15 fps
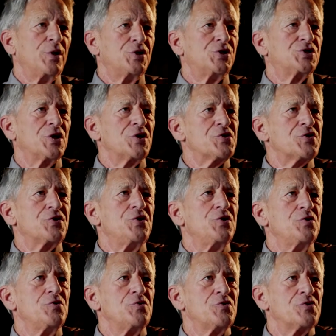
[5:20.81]
We just
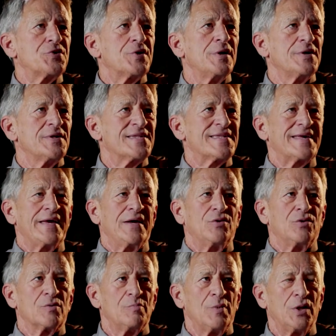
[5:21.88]
used
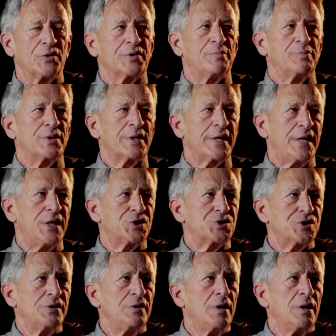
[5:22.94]
scalar
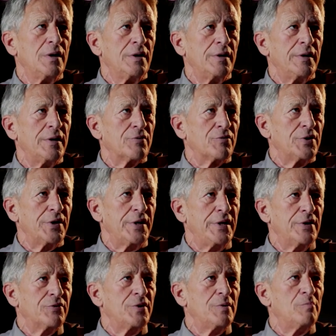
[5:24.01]
multiplication here and
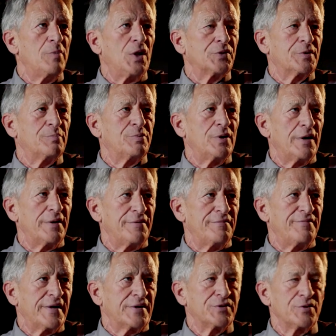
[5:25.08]
here to multiply the
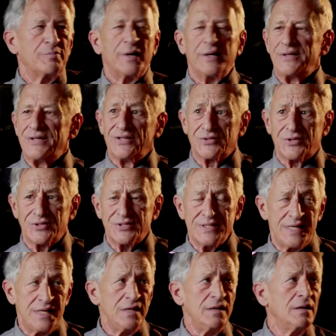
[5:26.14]
vector by delta
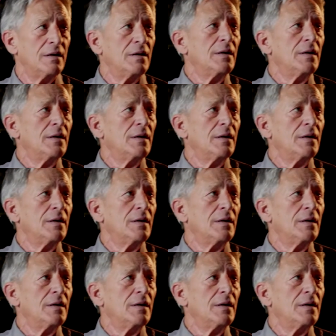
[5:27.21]
t.